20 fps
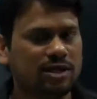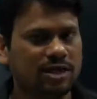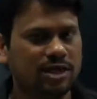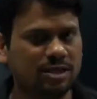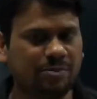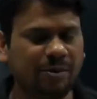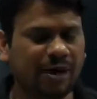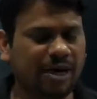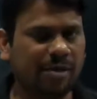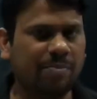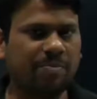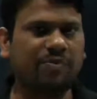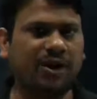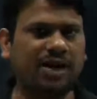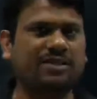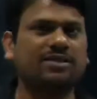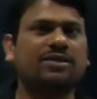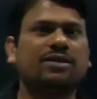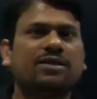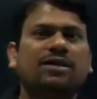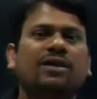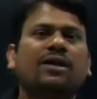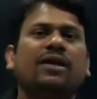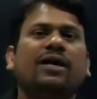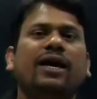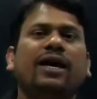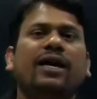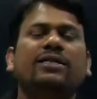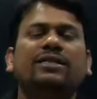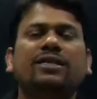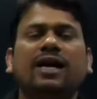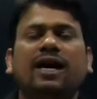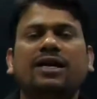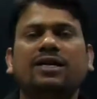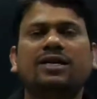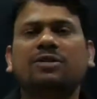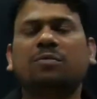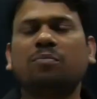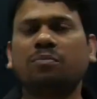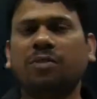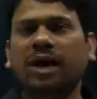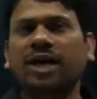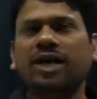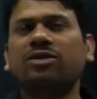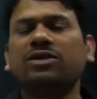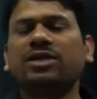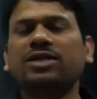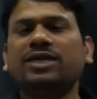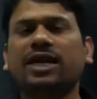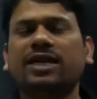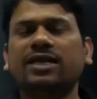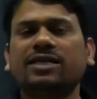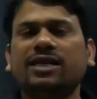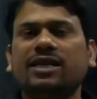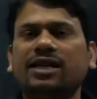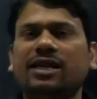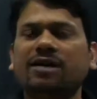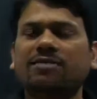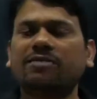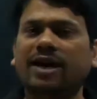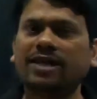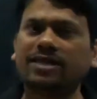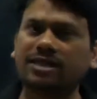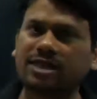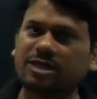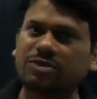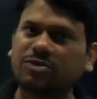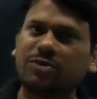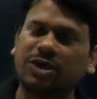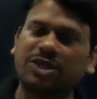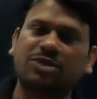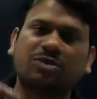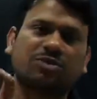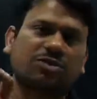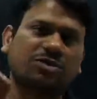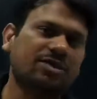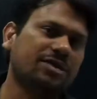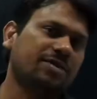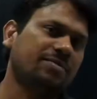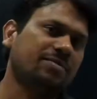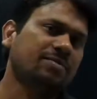Speak up fast. SCR is a minority charge carrier device is first question.